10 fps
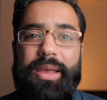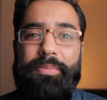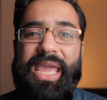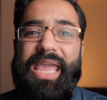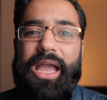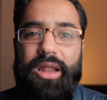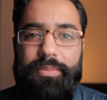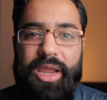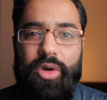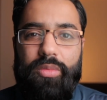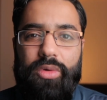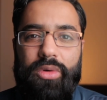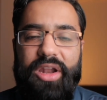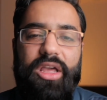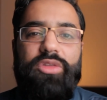appear unbearable,
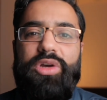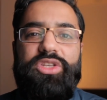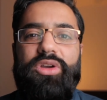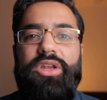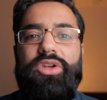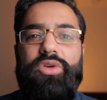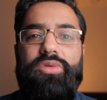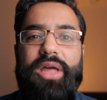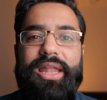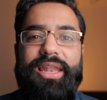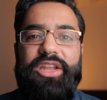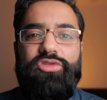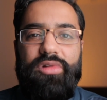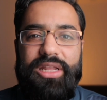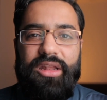right? Otherwise you're going to do that
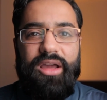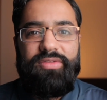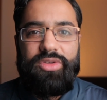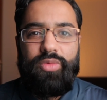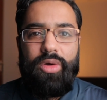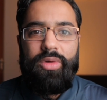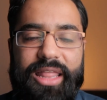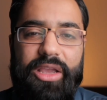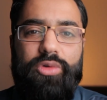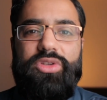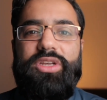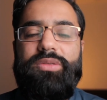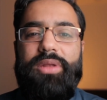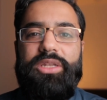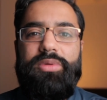later on in life as well. And they also
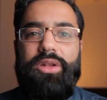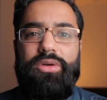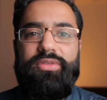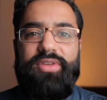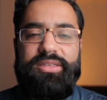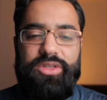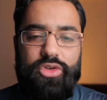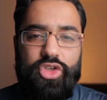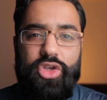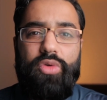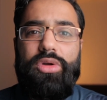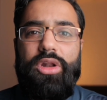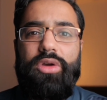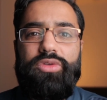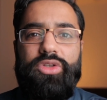explained to me, look, Fez, you're so
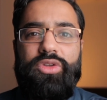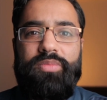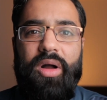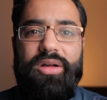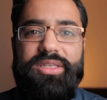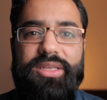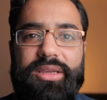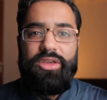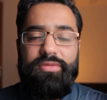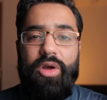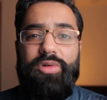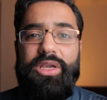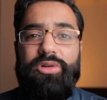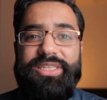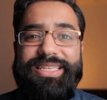close to passing. You've only
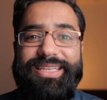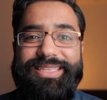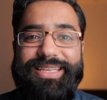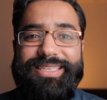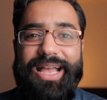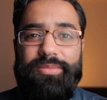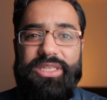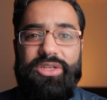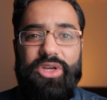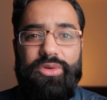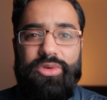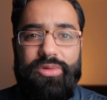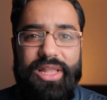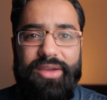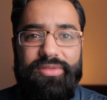got 6 exams in
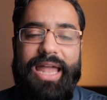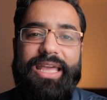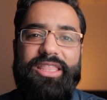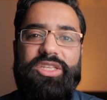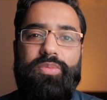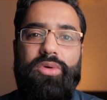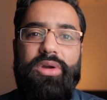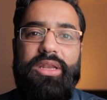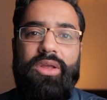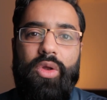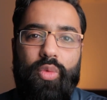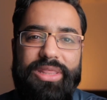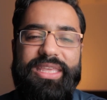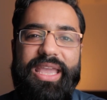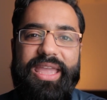total left. And at this point,
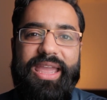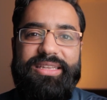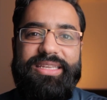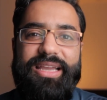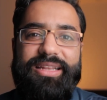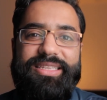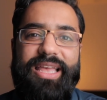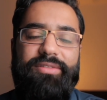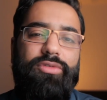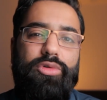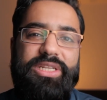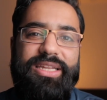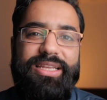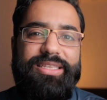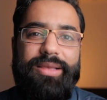with the AAT, I'd sat
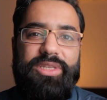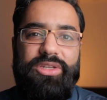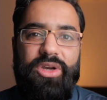14 exams in